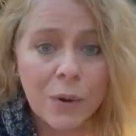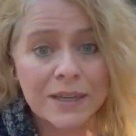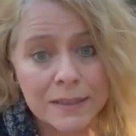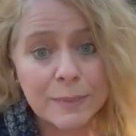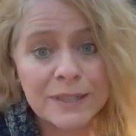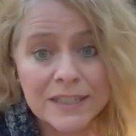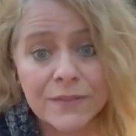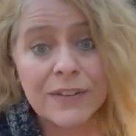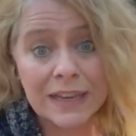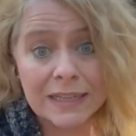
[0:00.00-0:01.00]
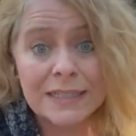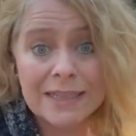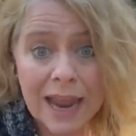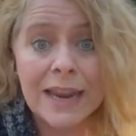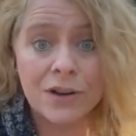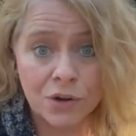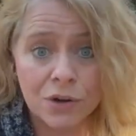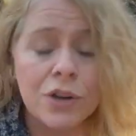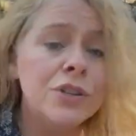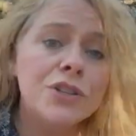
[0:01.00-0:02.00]
a specific
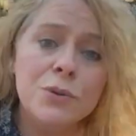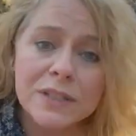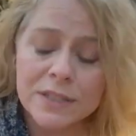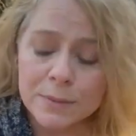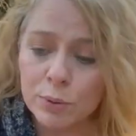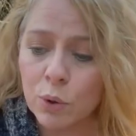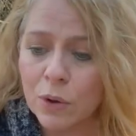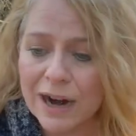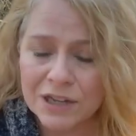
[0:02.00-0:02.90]
container to explore